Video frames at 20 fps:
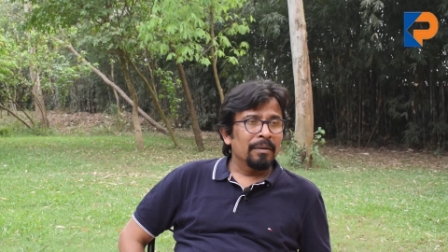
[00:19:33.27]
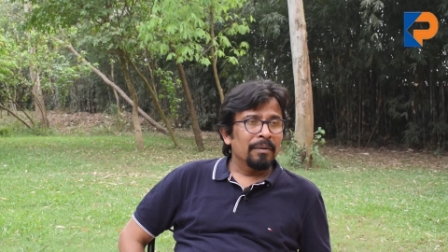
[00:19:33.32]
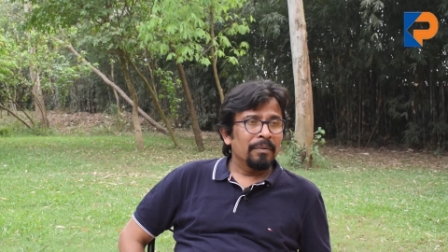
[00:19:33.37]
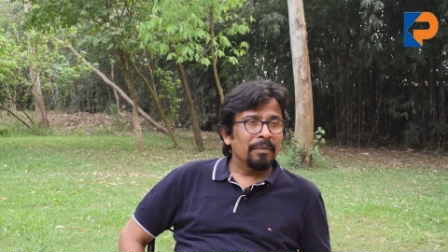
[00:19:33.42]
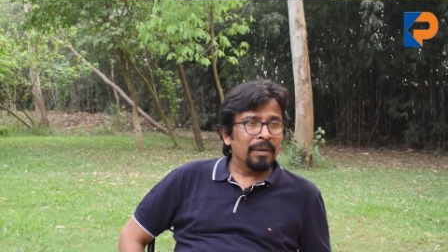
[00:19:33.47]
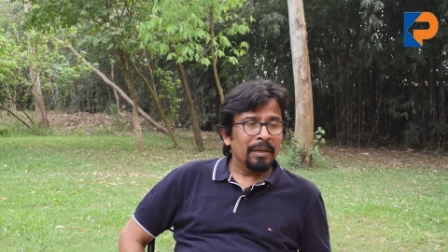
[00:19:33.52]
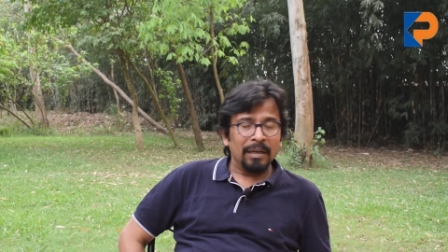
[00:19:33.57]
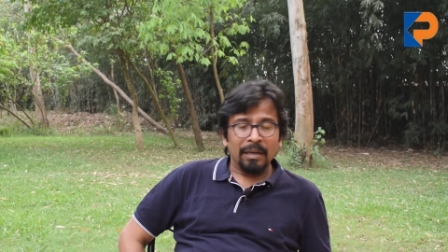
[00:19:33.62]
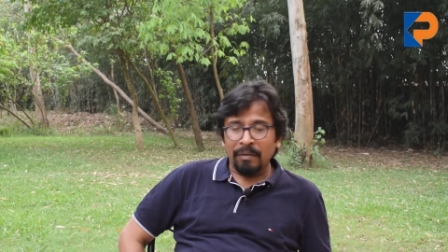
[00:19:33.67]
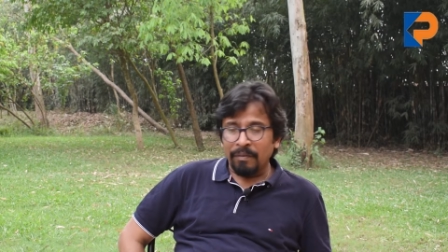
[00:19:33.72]

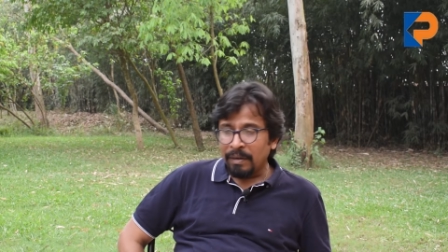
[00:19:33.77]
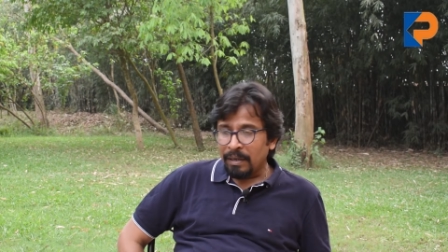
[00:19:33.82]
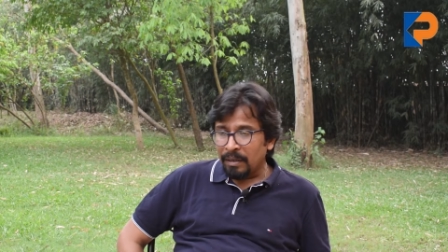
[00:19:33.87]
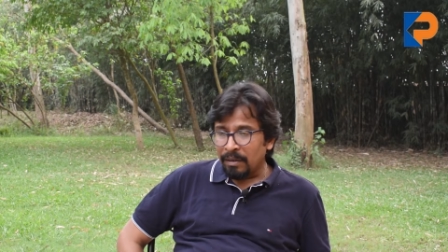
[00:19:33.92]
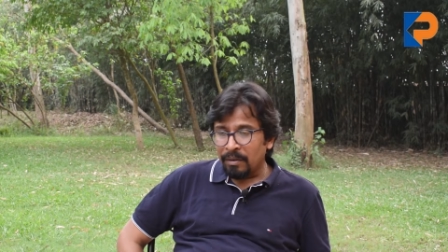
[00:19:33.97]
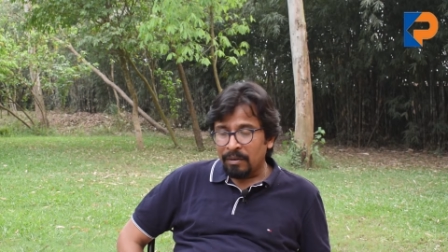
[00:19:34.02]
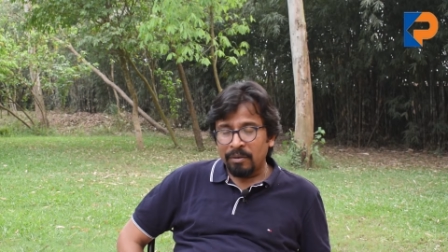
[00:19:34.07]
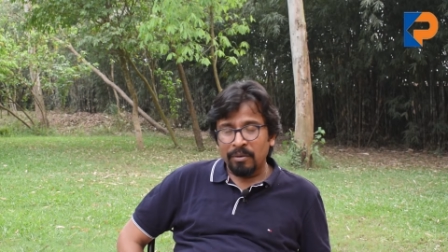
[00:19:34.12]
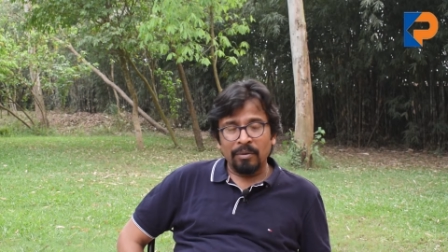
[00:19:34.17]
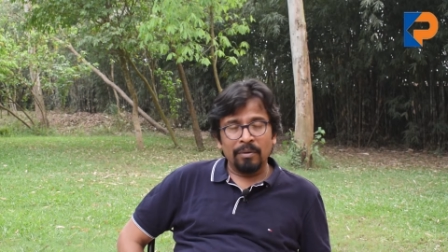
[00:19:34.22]
We are living
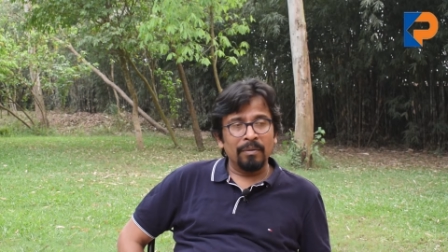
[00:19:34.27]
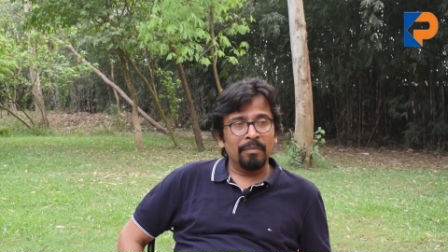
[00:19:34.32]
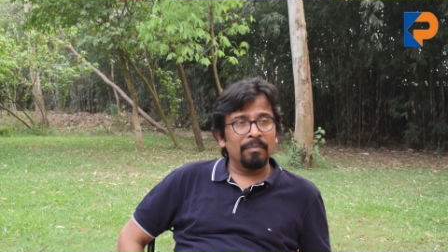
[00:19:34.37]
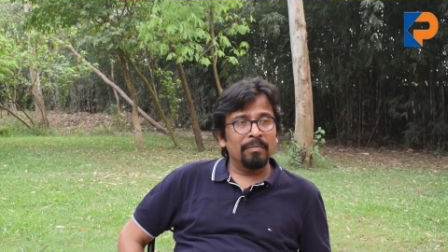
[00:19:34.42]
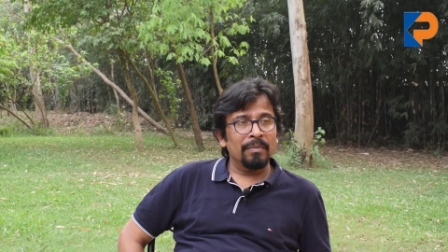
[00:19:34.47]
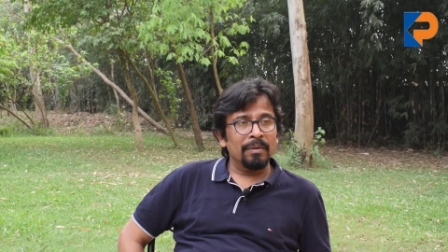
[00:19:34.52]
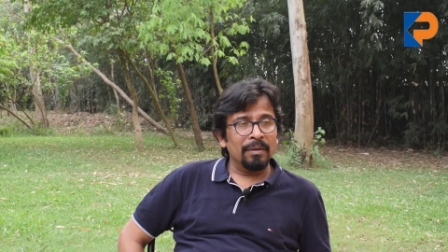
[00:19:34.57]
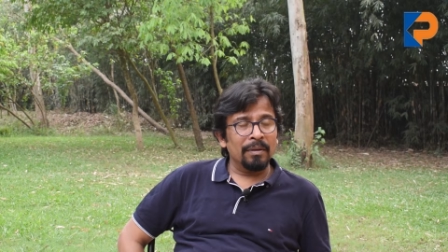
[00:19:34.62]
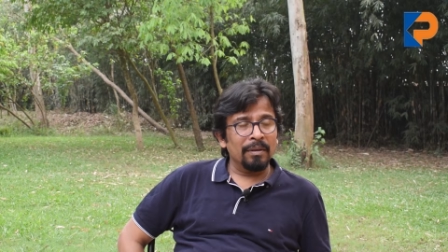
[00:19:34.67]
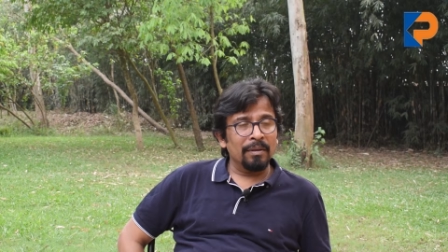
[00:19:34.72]
in,
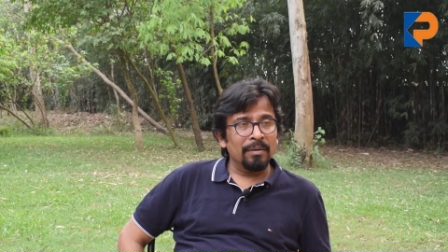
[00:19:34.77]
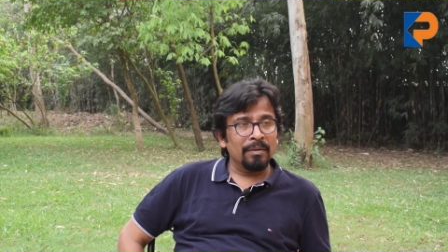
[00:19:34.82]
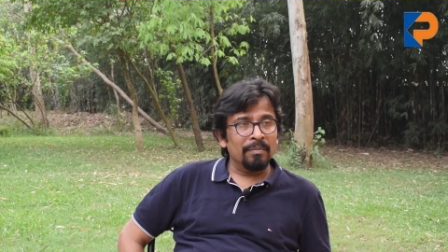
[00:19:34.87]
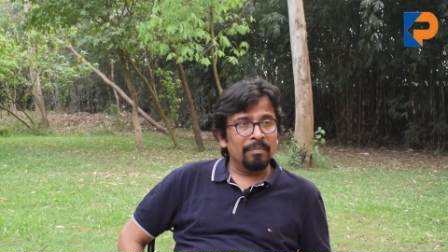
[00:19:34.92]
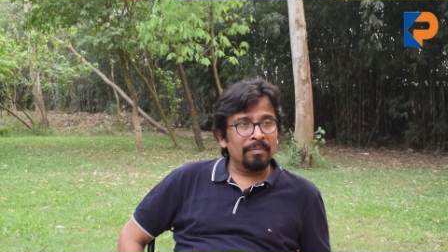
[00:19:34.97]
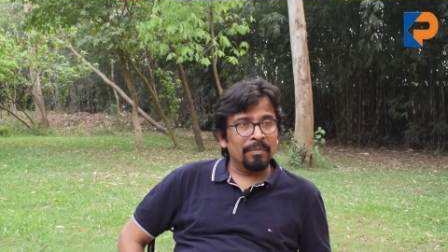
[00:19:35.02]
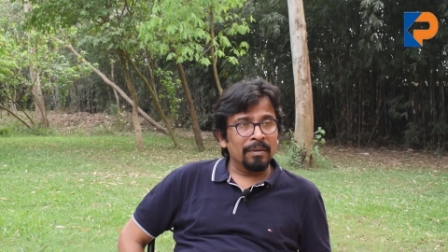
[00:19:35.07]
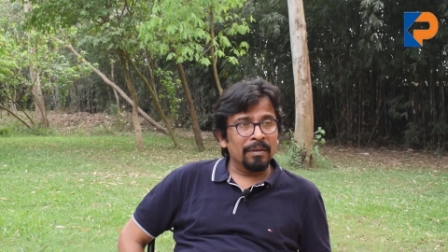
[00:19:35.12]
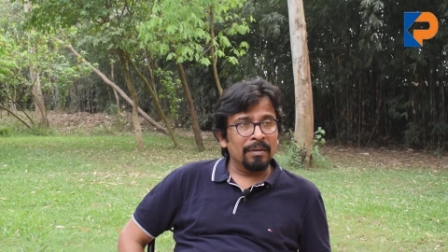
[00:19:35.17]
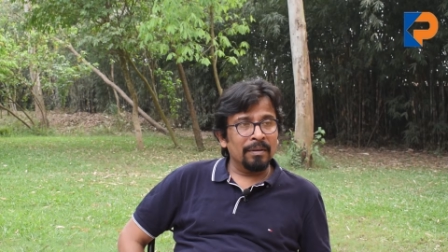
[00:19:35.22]

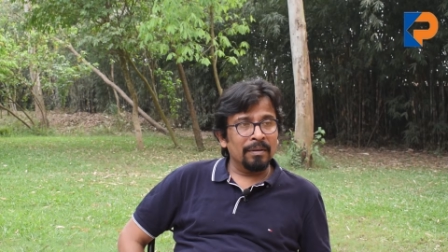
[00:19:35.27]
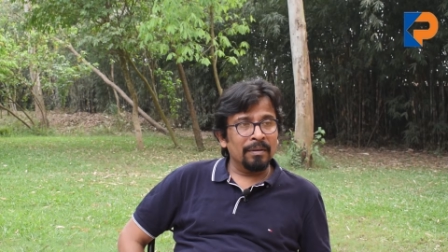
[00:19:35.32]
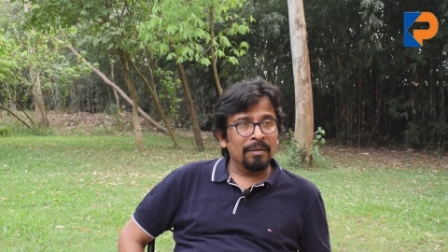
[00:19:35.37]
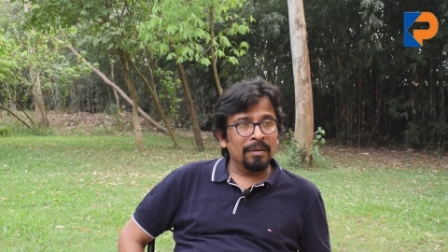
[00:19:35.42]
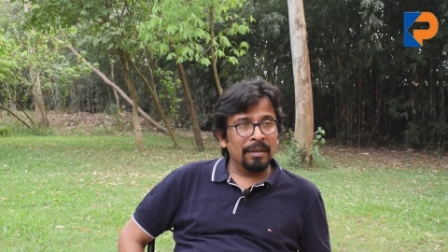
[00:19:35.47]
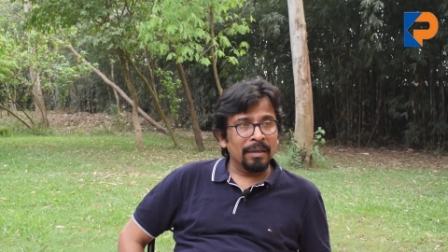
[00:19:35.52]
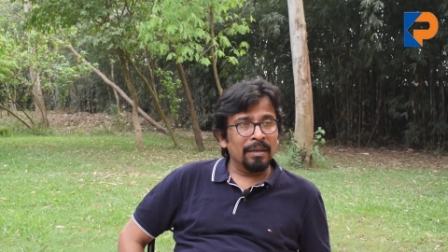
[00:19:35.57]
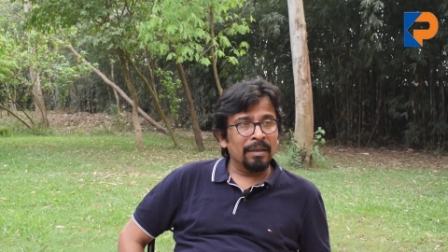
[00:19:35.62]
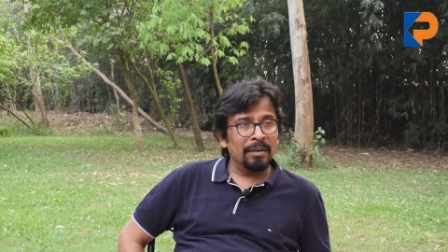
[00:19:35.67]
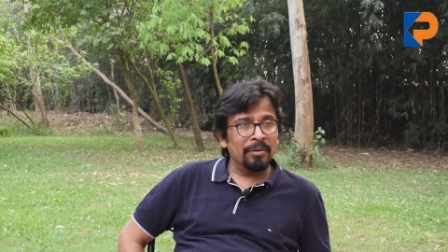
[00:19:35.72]

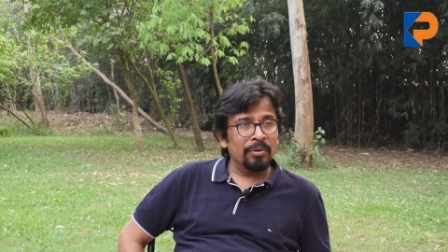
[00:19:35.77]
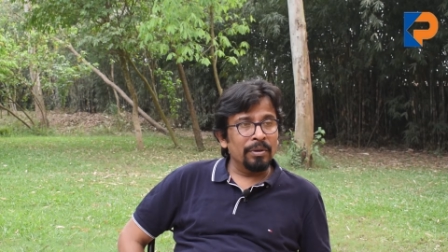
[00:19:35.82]
in